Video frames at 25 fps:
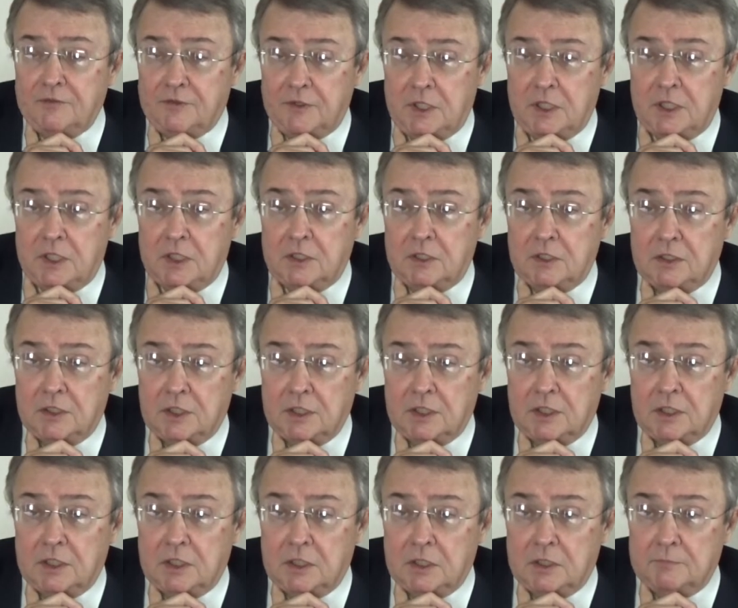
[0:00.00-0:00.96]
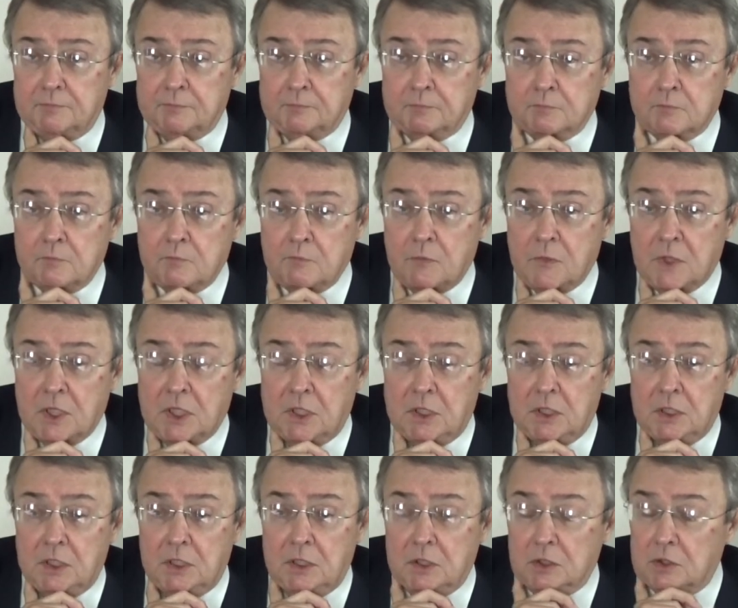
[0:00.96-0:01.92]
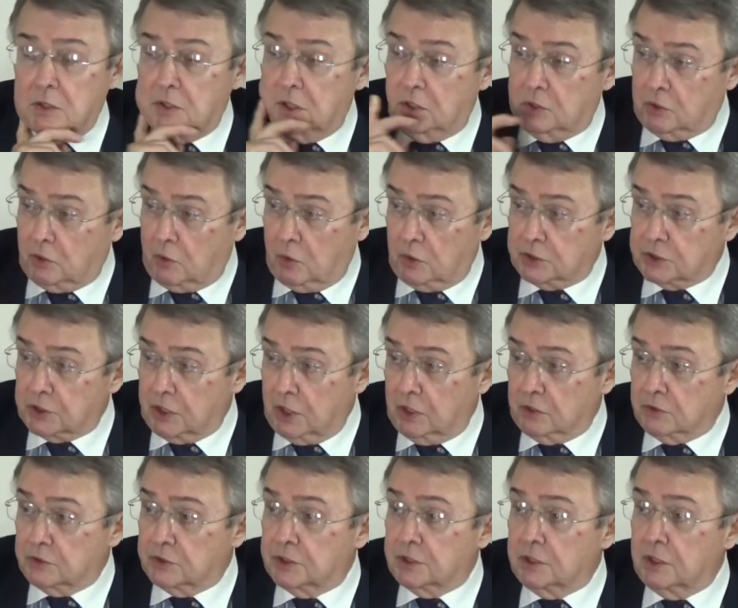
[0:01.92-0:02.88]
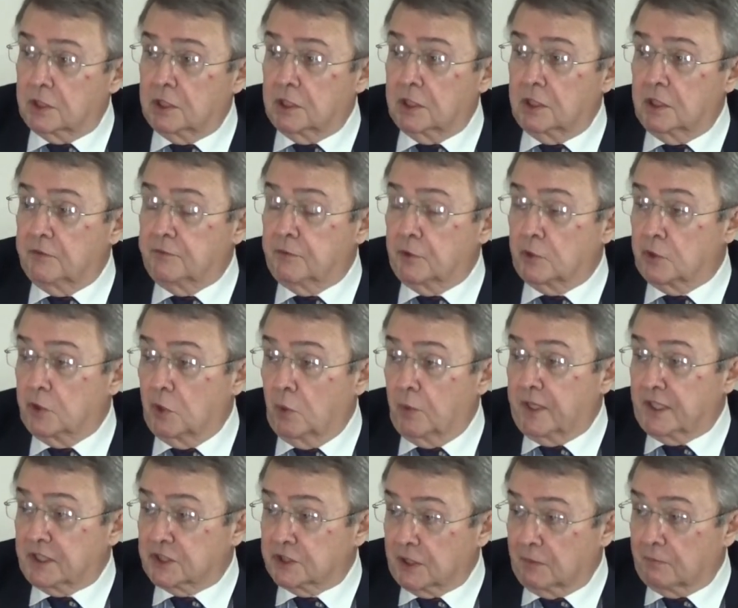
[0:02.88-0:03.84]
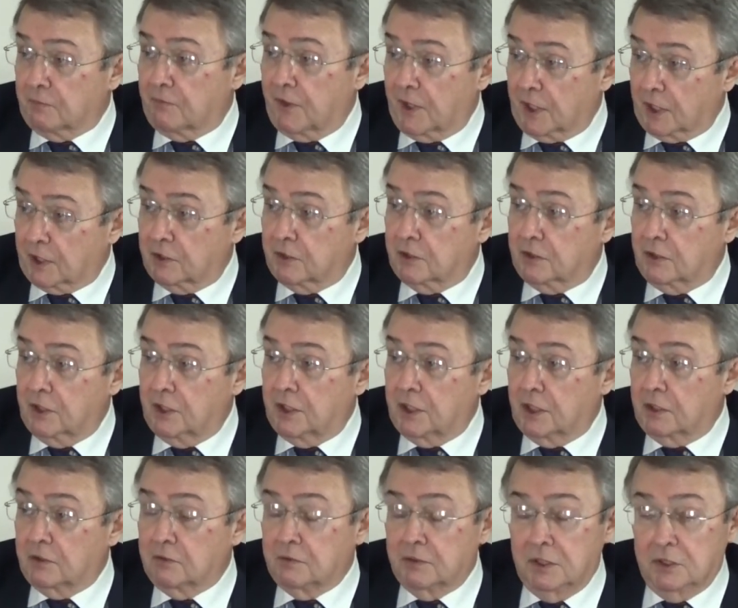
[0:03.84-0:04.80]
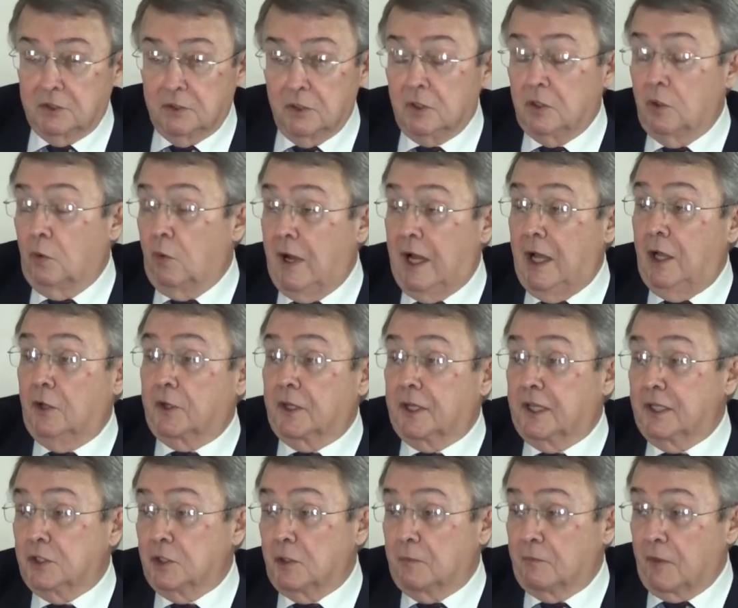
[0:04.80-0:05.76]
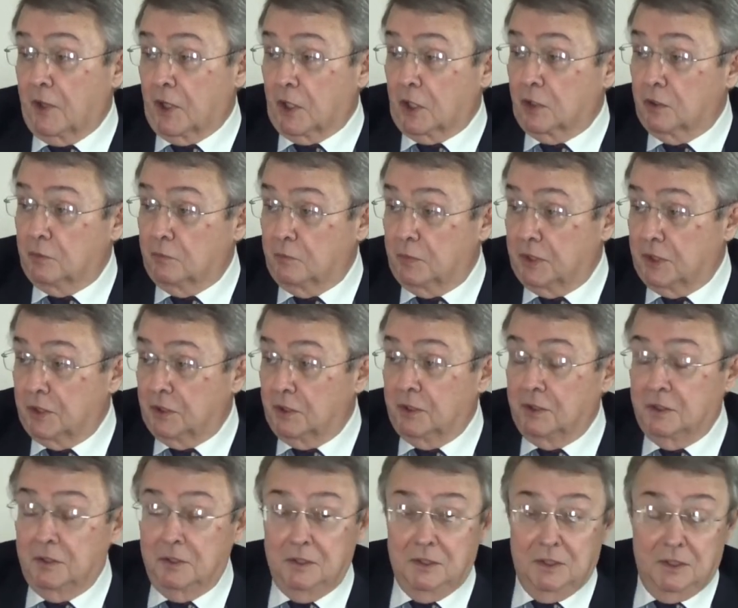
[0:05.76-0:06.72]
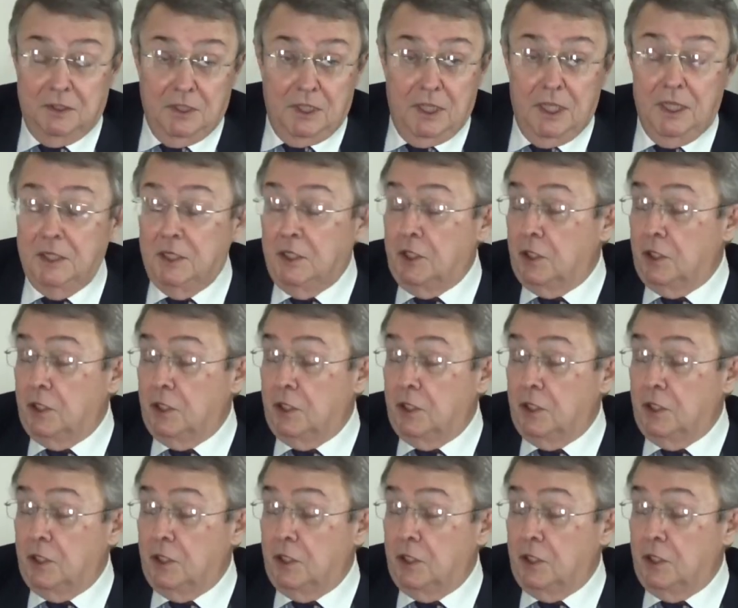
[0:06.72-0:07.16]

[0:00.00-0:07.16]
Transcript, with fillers: off and um, uh, course loads uh, yeah. if you're doing something. You know, right. It took a while to get them there. right.